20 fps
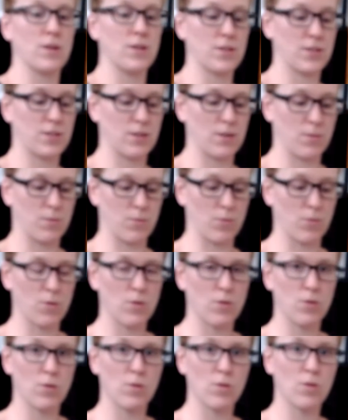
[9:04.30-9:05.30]
some
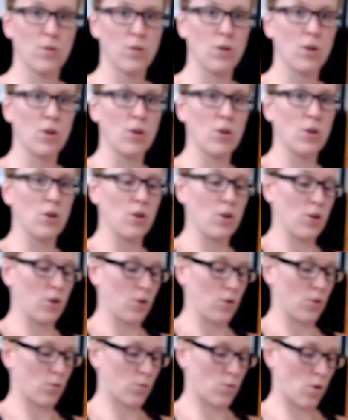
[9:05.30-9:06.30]

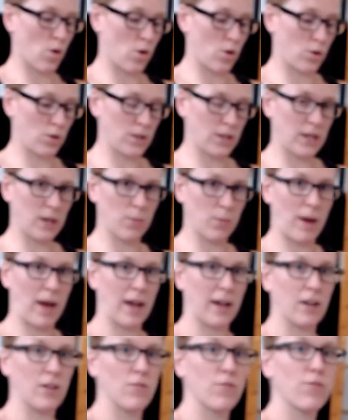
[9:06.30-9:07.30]
rolling
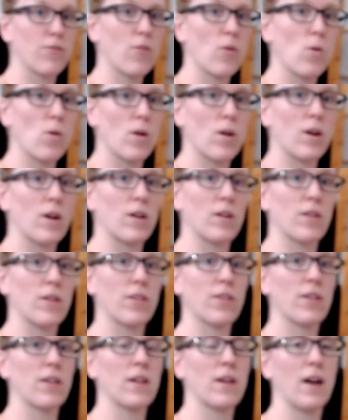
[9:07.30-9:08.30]
back and
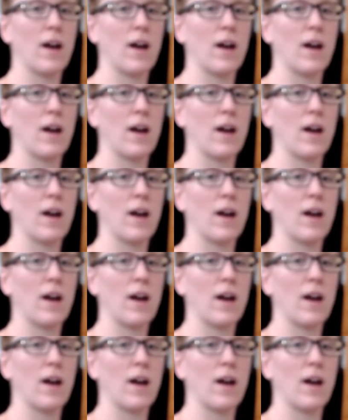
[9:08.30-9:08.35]
forth.